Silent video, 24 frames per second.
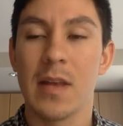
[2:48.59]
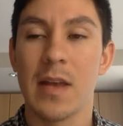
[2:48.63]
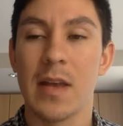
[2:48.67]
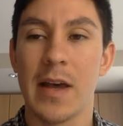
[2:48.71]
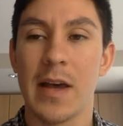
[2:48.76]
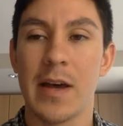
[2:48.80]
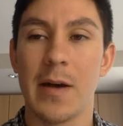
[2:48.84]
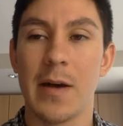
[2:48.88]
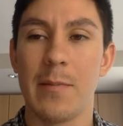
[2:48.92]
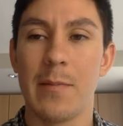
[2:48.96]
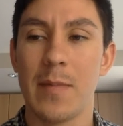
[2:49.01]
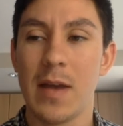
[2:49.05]

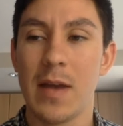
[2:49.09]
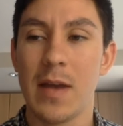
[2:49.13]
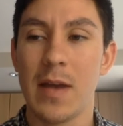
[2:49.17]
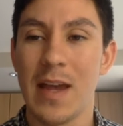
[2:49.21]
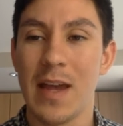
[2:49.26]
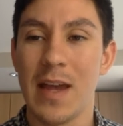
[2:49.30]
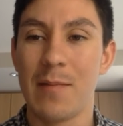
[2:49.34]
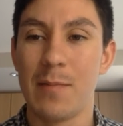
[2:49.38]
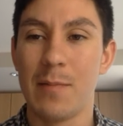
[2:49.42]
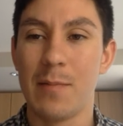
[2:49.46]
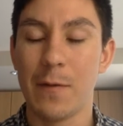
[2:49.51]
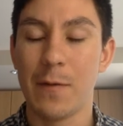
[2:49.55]
Um,
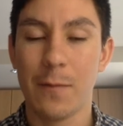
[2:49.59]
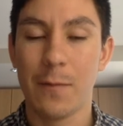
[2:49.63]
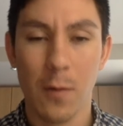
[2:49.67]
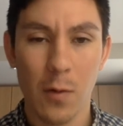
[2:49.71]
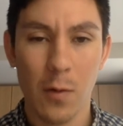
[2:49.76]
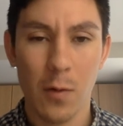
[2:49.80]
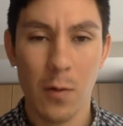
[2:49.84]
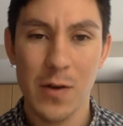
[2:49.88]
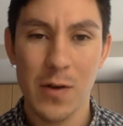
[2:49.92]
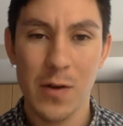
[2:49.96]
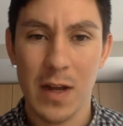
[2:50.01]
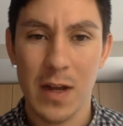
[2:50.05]
and before
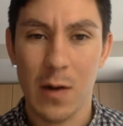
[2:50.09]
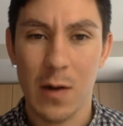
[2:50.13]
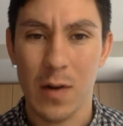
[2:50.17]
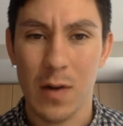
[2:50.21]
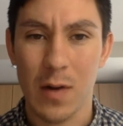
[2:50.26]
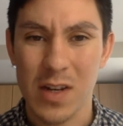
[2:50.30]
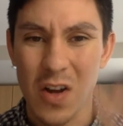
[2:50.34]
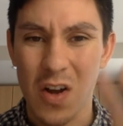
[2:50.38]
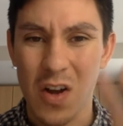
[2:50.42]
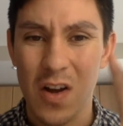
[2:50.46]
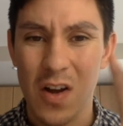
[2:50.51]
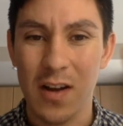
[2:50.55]
we do that, I
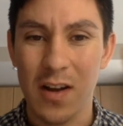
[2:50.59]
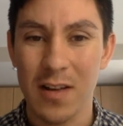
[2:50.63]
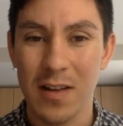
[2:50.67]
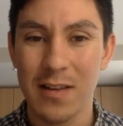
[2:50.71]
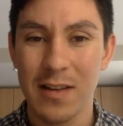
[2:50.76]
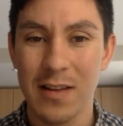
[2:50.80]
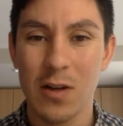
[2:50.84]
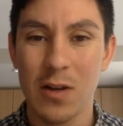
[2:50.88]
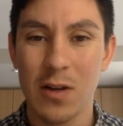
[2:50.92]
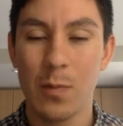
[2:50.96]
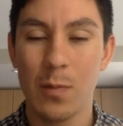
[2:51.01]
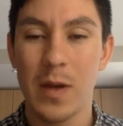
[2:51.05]
want to talk a
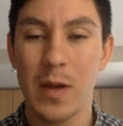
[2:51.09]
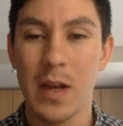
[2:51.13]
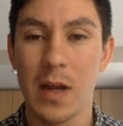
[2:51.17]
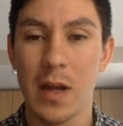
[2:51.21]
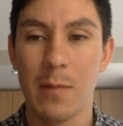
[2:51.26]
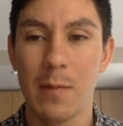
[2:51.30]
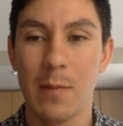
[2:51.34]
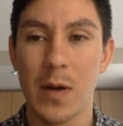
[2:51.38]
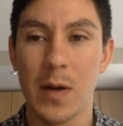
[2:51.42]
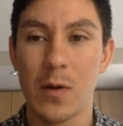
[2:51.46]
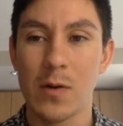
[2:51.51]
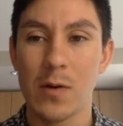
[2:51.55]
little bit
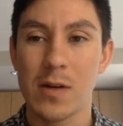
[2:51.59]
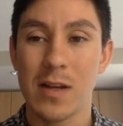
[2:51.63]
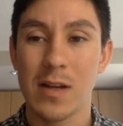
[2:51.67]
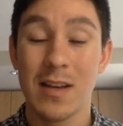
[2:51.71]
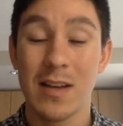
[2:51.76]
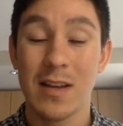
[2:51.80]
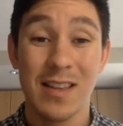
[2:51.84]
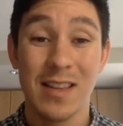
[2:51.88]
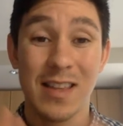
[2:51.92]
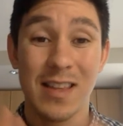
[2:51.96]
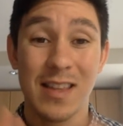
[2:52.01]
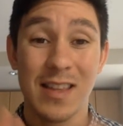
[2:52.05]
about
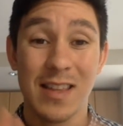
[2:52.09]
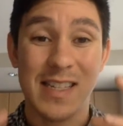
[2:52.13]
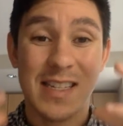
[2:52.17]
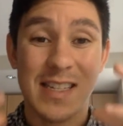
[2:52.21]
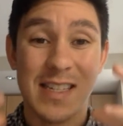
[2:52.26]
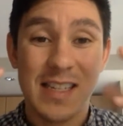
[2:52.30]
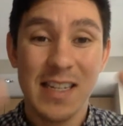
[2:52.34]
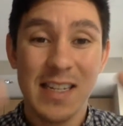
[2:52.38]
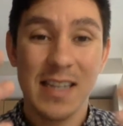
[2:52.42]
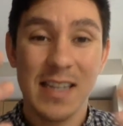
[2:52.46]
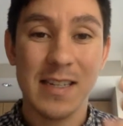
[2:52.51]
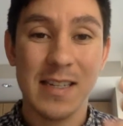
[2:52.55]
the
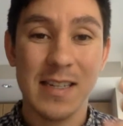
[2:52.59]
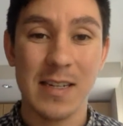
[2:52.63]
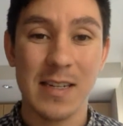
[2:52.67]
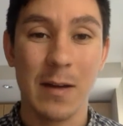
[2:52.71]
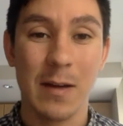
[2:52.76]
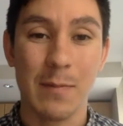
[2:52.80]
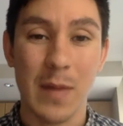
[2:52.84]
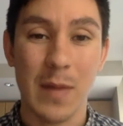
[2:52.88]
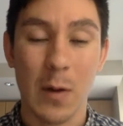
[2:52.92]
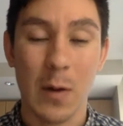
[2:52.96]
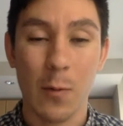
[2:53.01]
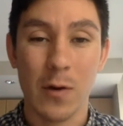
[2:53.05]

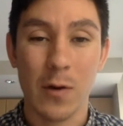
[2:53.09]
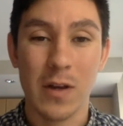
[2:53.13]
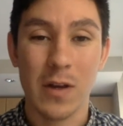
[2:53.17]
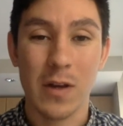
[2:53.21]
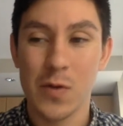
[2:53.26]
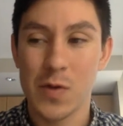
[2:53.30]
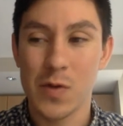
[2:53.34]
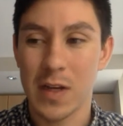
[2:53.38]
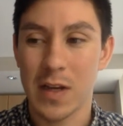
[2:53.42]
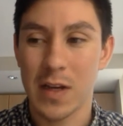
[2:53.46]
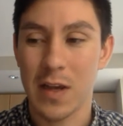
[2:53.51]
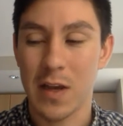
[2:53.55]
system that we're
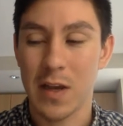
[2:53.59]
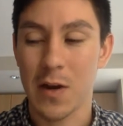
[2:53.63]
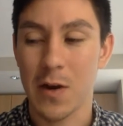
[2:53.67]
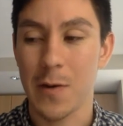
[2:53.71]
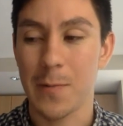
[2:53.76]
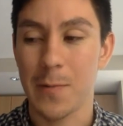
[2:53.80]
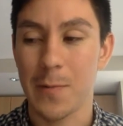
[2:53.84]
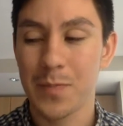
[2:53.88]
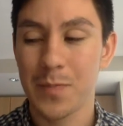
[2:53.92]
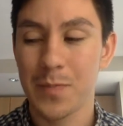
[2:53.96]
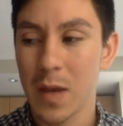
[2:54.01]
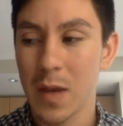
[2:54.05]
using
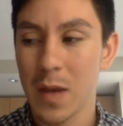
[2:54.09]
here.